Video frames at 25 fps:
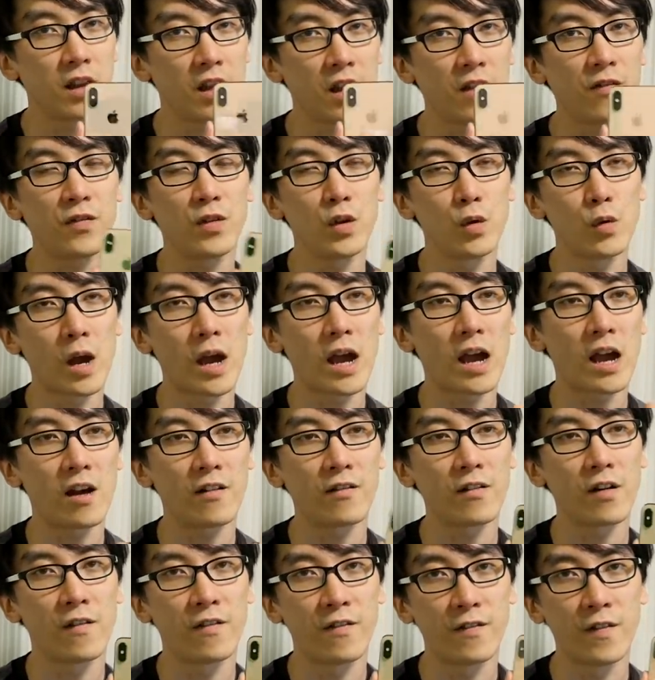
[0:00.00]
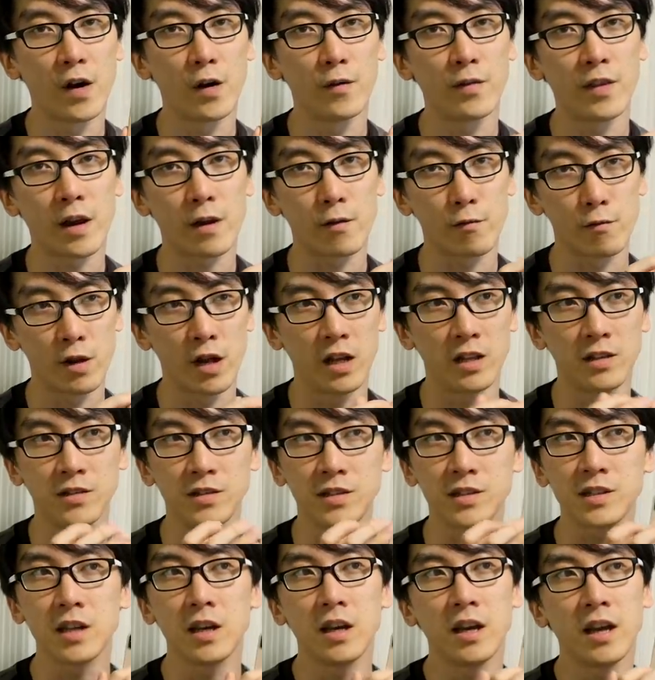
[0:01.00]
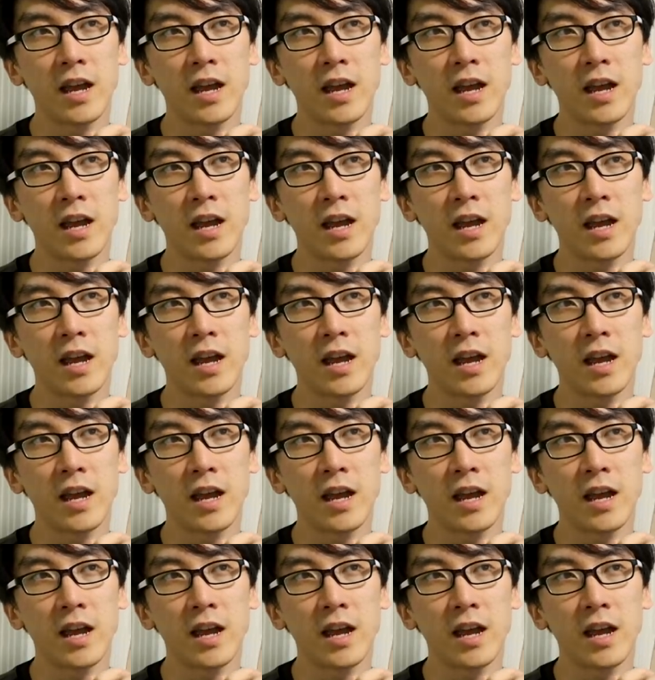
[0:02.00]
If you have a phone that runs